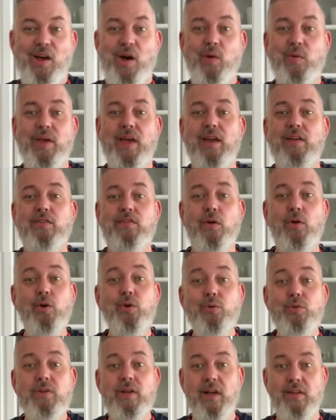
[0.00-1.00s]
Okay, so
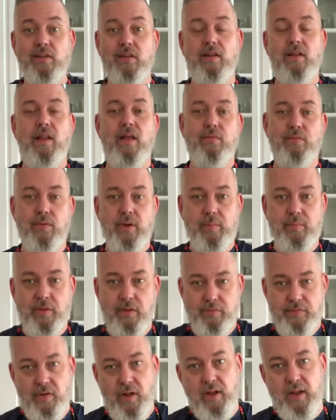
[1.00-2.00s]
who doesn't love ribs
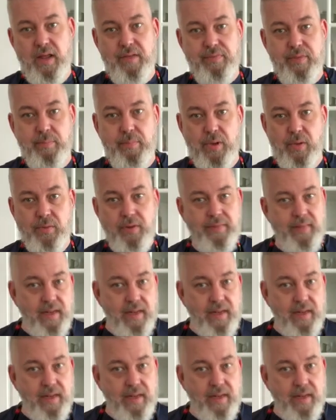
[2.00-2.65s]
that fall off the bone?